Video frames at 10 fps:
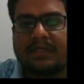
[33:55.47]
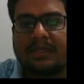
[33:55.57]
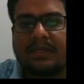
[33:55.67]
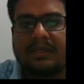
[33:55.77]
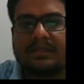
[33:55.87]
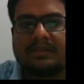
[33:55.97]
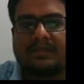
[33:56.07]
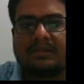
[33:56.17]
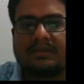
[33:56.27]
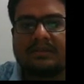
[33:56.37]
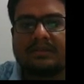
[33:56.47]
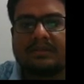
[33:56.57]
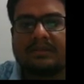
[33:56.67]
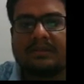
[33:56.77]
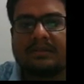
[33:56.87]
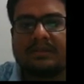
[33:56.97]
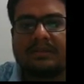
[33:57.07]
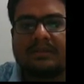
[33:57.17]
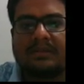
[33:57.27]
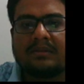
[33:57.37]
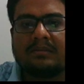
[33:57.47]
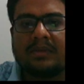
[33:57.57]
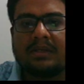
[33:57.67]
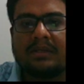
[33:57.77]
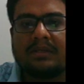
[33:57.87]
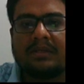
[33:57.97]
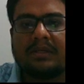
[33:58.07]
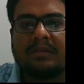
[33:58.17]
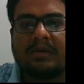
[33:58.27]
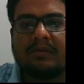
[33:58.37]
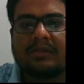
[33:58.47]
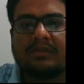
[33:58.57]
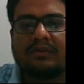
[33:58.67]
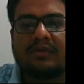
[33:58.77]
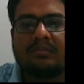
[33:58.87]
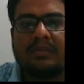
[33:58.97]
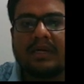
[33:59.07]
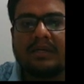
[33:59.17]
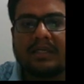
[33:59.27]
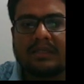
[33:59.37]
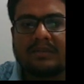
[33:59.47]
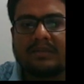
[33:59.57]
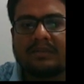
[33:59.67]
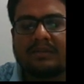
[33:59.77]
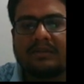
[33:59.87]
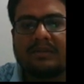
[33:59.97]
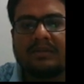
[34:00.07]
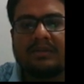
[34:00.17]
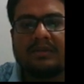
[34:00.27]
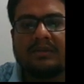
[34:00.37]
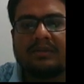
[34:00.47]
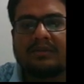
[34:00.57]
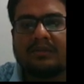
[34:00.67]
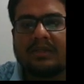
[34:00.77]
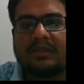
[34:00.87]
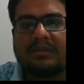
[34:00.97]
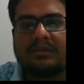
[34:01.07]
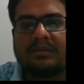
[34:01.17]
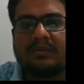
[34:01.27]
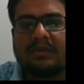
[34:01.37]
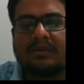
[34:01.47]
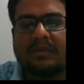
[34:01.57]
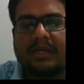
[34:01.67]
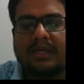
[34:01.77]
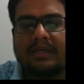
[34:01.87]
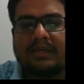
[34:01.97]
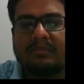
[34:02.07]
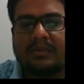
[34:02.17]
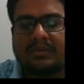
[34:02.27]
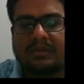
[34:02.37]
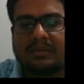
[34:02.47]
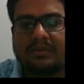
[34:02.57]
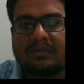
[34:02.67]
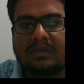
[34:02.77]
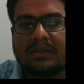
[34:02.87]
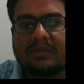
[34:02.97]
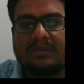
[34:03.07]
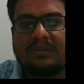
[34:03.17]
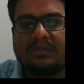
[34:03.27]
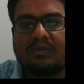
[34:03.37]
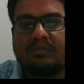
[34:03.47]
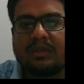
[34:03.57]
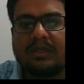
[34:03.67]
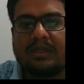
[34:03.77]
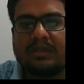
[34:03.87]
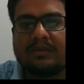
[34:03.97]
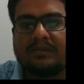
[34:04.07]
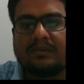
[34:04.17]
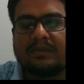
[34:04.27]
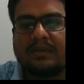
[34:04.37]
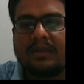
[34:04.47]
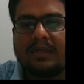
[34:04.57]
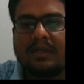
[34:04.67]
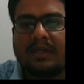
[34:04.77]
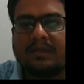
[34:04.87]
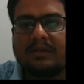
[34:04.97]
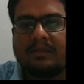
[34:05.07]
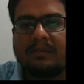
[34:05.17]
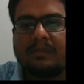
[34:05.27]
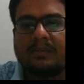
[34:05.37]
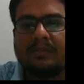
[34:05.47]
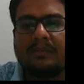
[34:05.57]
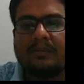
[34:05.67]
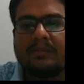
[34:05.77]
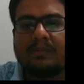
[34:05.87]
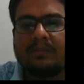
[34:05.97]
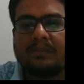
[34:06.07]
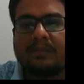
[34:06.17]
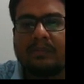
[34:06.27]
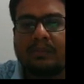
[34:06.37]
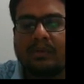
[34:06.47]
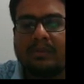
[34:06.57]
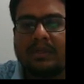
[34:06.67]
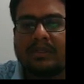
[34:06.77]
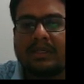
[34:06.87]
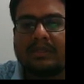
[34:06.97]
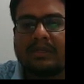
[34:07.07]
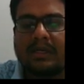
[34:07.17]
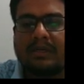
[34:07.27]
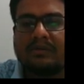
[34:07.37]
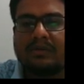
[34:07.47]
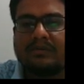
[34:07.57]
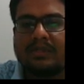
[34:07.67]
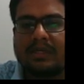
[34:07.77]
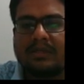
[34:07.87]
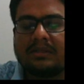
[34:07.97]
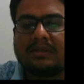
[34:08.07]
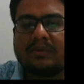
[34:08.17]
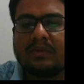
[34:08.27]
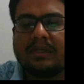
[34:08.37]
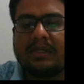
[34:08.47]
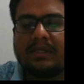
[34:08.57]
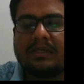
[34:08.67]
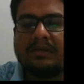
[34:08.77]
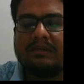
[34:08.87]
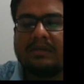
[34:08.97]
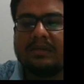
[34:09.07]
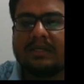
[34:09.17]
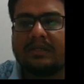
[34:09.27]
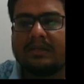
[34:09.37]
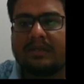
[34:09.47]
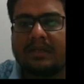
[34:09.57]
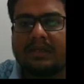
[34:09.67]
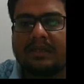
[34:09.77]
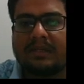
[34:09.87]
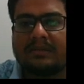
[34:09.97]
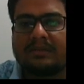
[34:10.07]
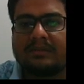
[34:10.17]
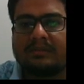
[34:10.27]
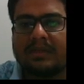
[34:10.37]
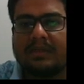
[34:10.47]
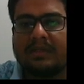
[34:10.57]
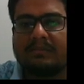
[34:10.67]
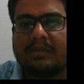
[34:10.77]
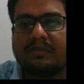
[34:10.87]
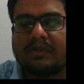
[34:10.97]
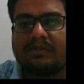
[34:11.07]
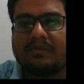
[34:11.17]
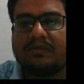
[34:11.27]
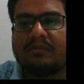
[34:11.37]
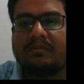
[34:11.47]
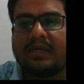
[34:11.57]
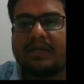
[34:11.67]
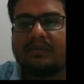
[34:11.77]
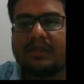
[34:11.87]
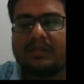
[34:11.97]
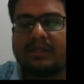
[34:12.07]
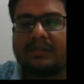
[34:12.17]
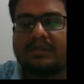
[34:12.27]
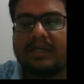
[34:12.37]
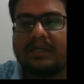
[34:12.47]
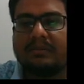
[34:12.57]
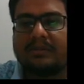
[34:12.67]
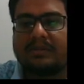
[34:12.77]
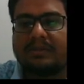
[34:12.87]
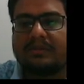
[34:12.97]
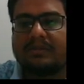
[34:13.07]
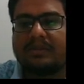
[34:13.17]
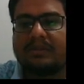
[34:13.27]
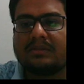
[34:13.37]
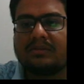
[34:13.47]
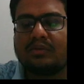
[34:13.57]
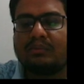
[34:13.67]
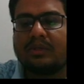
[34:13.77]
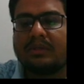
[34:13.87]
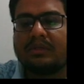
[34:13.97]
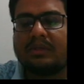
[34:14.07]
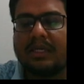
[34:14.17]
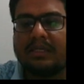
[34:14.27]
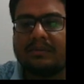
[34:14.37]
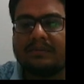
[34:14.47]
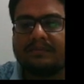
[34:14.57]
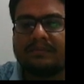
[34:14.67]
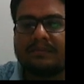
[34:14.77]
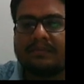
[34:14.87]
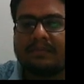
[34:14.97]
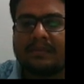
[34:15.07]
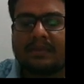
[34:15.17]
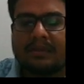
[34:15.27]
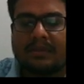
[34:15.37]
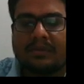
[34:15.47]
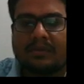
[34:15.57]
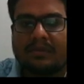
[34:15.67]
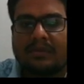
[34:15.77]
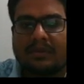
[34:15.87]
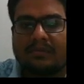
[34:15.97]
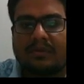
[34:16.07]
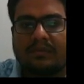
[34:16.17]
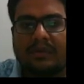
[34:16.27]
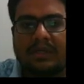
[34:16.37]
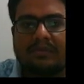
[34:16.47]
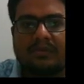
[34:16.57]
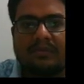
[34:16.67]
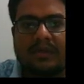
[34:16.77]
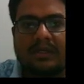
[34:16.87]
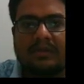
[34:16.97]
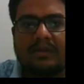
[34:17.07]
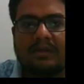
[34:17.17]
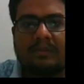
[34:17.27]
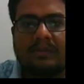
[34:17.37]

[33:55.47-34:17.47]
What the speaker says: it has been manufactured from plant X, so that is equal to 80%, so that is 0.8. And the probability that car is of standard quality given that it has been manufactured from plant Y, that is 90%, so that is 0.9. Now therefore we have to find the